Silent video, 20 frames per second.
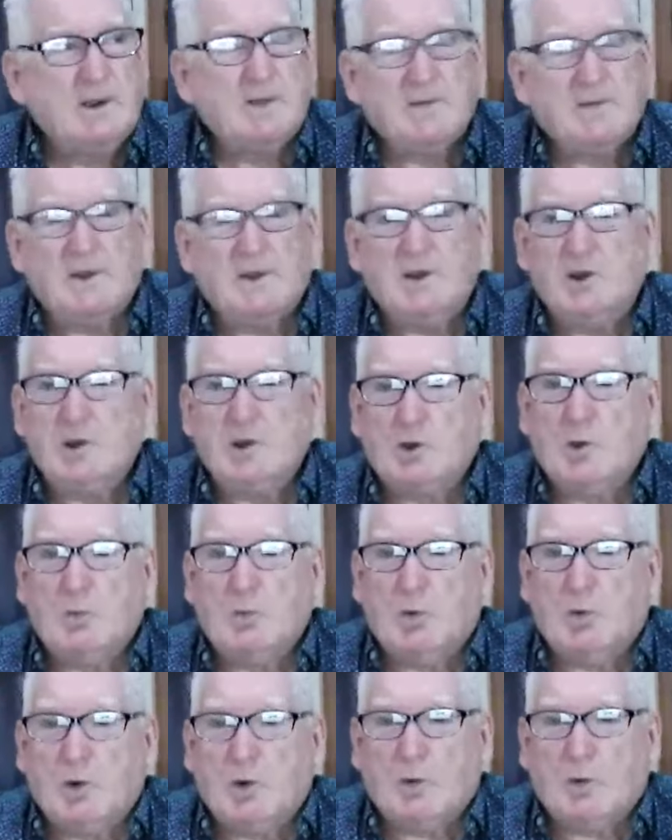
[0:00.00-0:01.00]
that you could
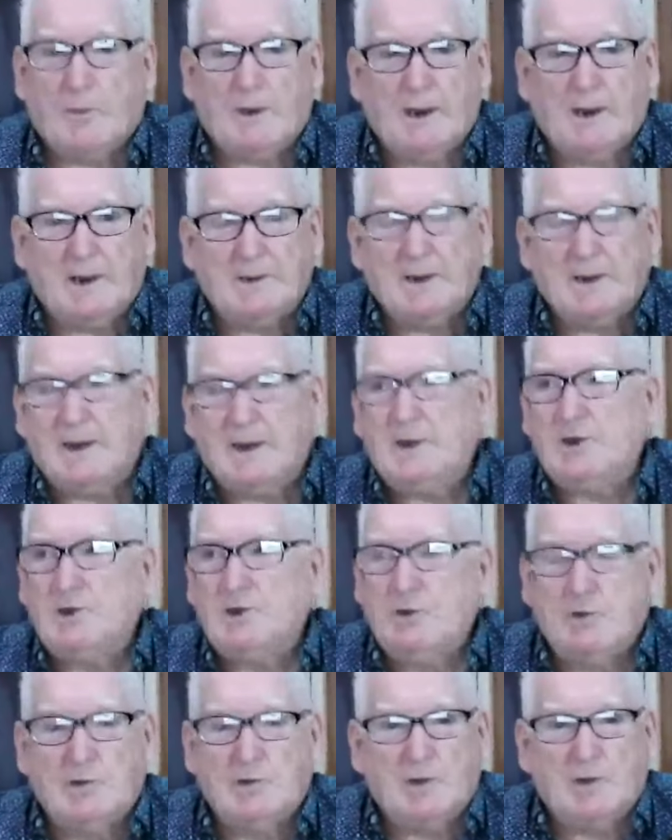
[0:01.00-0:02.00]
walk around and
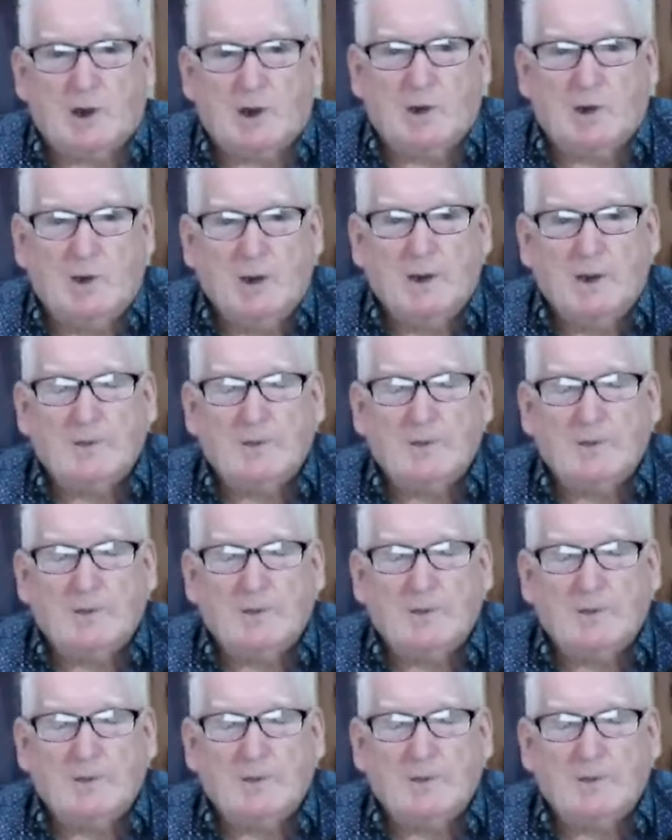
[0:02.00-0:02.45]
you know